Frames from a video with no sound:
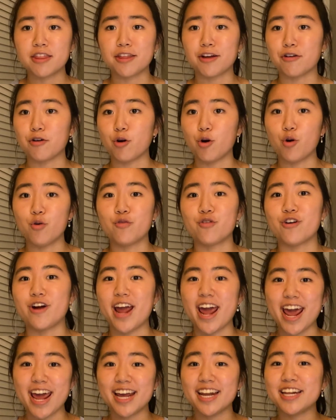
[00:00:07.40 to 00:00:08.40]
There are
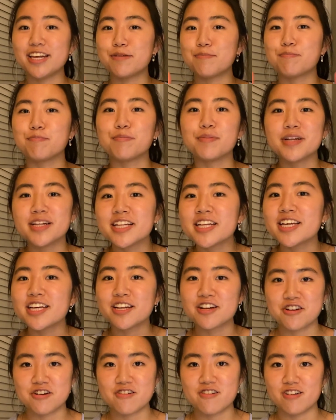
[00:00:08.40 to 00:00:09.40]
over 80
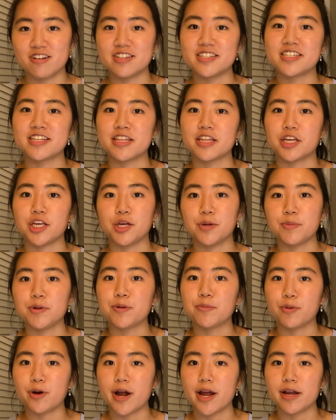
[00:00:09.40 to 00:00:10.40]
billion neurons in the
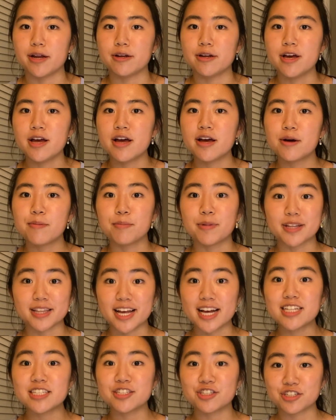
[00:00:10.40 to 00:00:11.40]
human brain, but
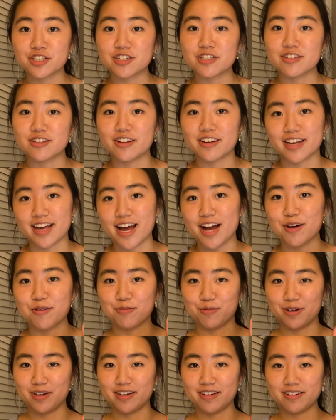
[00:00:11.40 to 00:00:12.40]
let's just look at
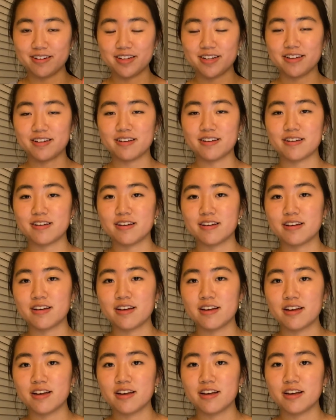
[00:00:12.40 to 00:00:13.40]
one.
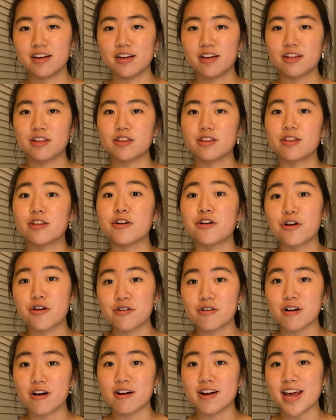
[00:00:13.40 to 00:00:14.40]
The
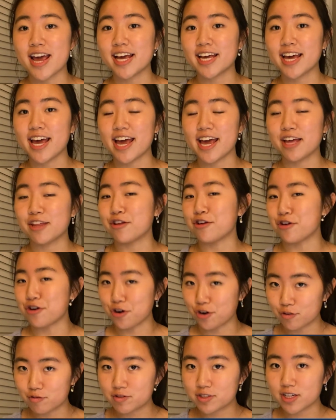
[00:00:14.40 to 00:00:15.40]
neuron, aka the
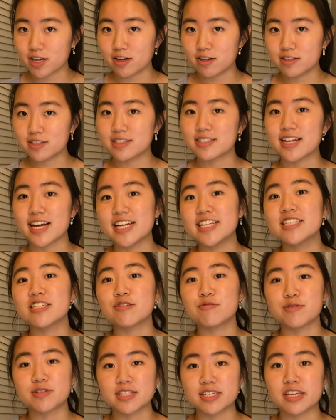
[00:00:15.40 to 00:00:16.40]
nerve cell, sends
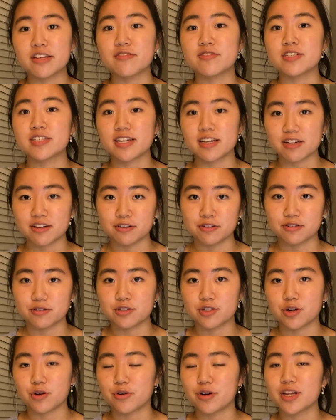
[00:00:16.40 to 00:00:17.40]
and receives
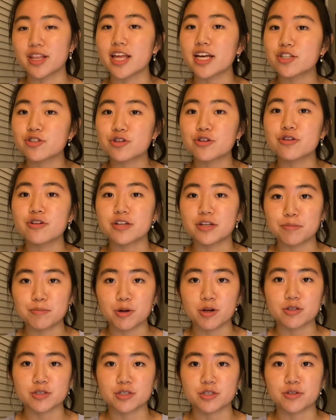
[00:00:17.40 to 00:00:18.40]
signals or electrical
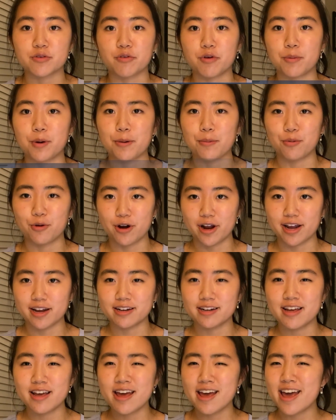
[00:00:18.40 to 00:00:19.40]
impulses from our
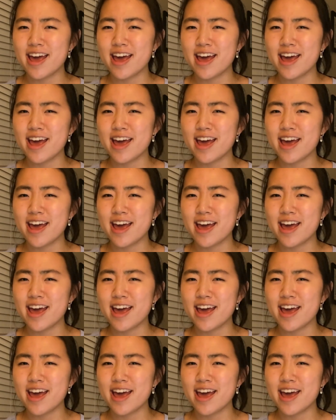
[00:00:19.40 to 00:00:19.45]
brain.